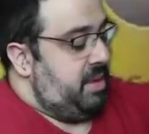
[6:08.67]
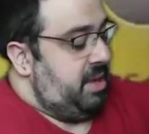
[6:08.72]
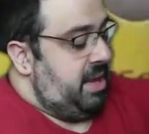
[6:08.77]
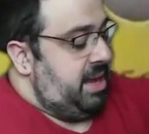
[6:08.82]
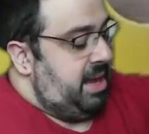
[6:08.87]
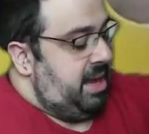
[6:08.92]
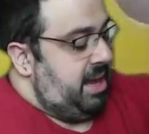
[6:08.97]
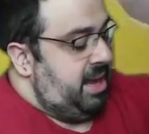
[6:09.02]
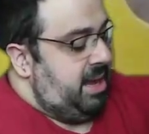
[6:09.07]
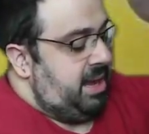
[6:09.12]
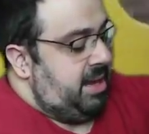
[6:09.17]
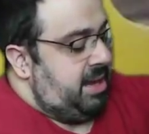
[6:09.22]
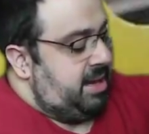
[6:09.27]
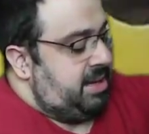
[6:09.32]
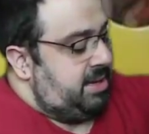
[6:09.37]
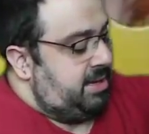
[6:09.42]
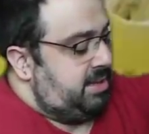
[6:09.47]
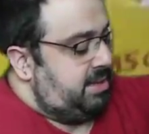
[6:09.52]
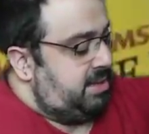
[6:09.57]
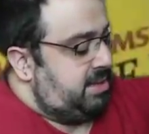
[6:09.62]

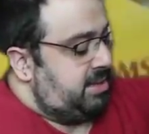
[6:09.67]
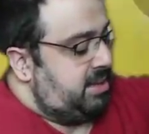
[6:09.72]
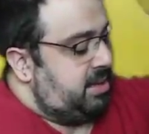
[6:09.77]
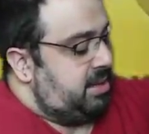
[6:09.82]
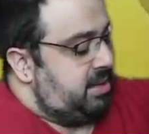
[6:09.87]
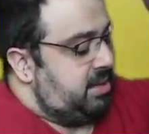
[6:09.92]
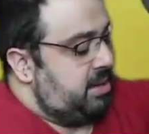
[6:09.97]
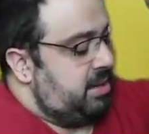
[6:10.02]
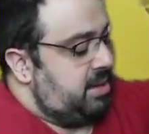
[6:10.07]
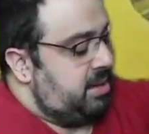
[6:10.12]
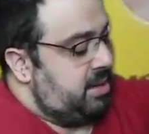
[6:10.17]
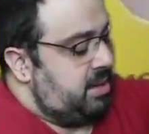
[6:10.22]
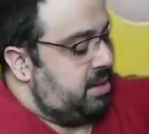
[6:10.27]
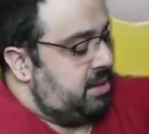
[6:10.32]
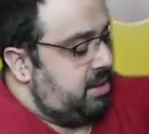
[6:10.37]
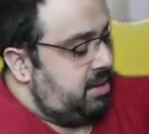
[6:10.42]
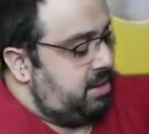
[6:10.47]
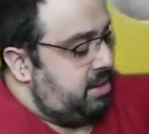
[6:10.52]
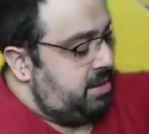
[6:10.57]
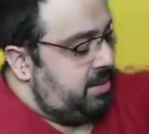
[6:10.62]
And
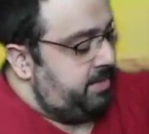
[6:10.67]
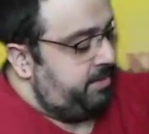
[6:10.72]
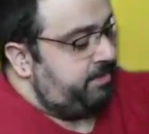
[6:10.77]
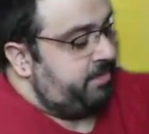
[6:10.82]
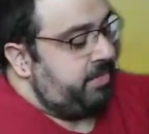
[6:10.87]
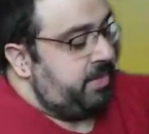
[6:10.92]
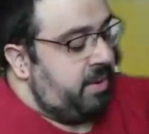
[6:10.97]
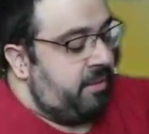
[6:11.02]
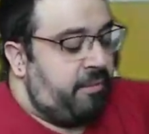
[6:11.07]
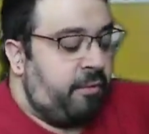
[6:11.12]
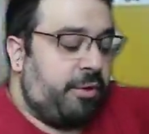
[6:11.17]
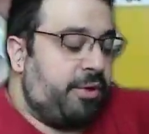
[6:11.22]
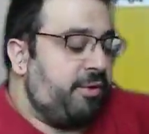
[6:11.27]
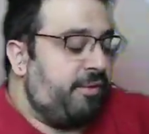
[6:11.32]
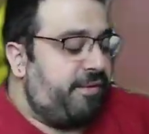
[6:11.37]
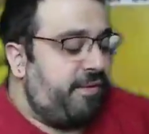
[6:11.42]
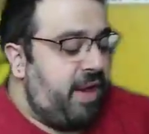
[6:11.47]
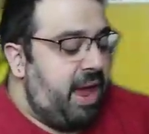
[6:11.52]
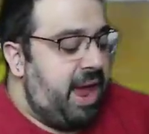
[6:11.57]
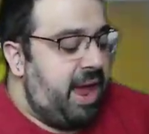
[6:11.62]
for the
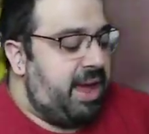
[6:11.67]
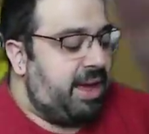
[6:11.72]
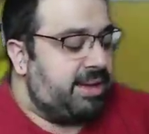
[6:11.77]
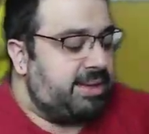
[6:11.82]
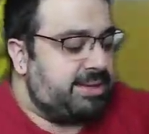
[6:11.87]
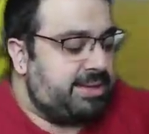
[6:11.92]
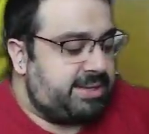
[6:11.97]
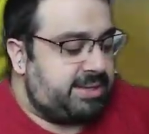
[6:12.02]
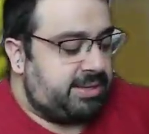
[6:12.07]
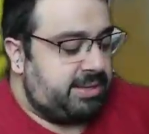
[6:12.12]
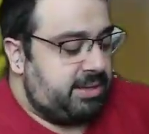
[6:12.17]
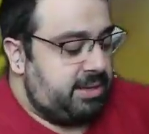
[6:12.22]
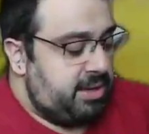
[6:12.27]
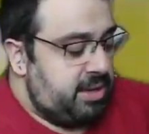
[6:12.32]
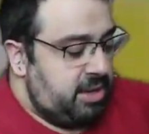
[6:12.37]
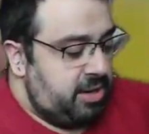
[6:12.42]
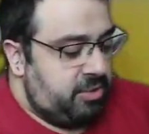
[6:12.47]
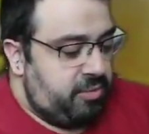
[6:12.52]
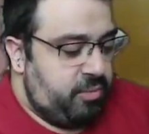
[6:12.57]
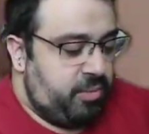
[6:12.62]
fans,
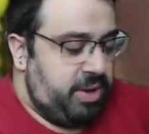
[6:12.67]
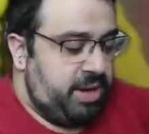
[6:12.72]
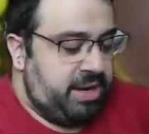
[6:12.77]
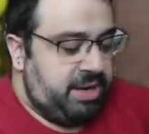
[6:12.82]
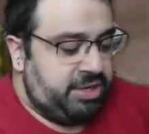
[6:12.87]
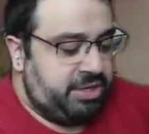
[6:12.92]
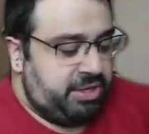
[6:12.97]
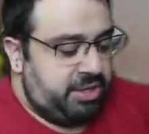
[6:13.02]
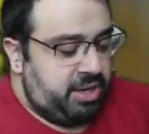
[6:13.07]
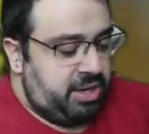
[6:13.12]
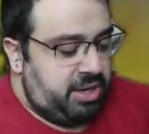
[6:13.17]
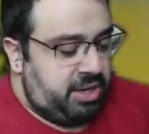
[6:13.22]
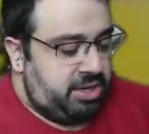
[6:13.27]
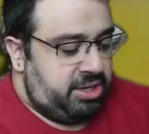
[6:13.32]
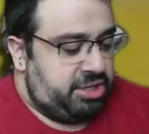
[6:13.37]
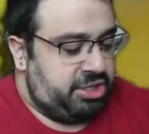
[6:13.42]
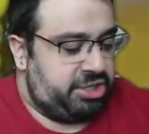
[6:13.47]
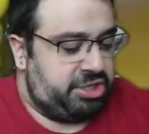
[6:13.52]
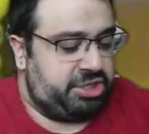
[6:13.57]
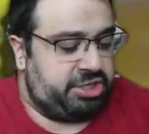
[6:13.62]
we
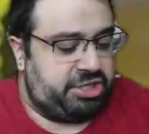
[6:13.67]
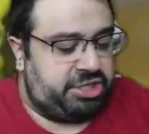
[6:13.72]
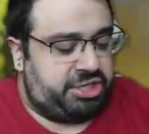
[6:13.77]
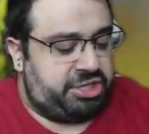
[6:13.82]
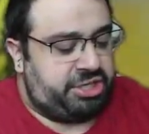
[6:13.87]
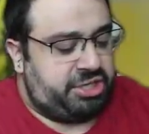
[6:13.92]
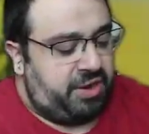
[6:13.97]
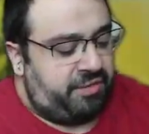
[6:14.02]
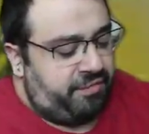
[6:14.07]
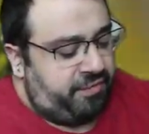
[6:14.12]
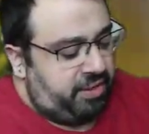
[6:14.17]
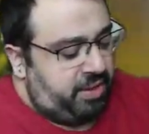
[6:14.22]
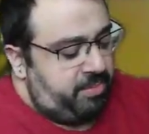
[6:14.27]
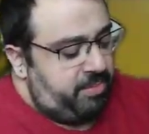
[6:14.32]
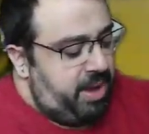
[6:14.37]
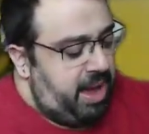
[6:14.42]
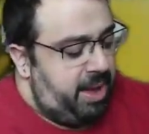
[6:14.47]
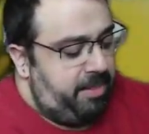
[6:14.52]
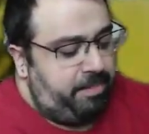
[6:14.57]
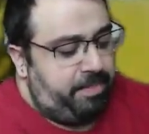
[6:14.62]
shuffle them
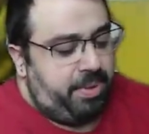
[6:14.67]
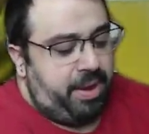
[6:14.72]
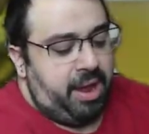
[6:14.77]
up.